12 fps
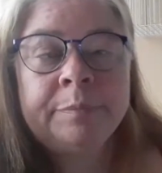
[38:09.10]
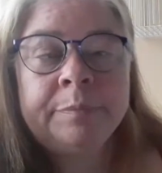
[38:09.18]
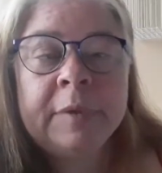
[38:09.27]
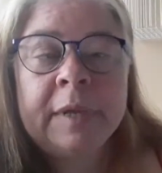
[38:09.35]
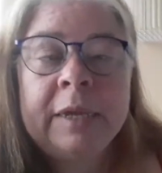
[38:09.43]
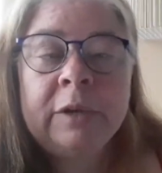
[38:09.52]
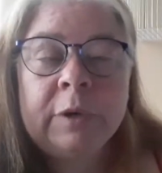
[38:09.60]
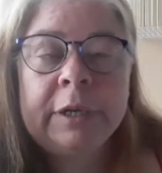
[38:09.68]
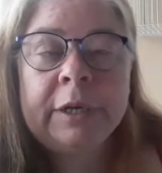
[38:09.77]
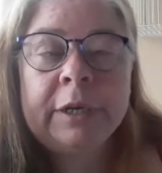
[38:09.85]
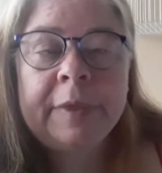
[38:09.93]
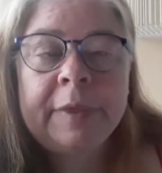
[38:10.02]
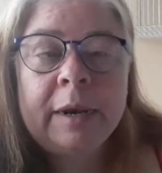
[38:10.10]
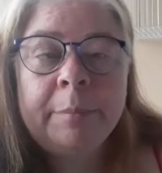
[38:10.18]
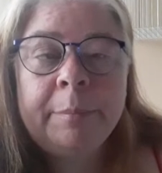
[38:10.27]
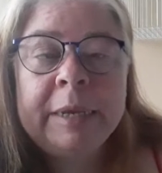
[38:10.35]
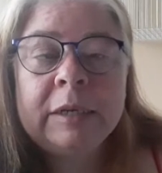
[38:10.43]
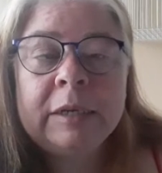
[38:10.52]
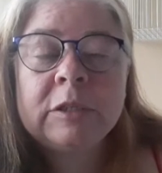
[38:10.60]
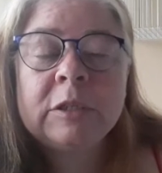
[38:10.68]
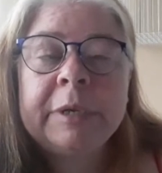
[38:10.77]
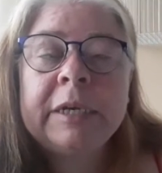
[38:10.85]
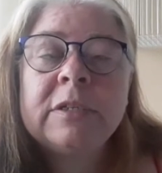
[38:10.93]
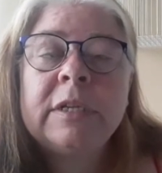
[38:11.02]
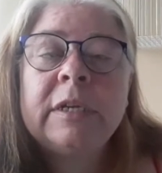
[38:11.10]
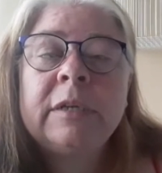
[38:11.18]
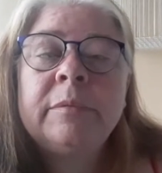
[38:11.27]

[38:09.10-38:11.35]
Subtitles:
he's really good with that. And meat is the biggest thing.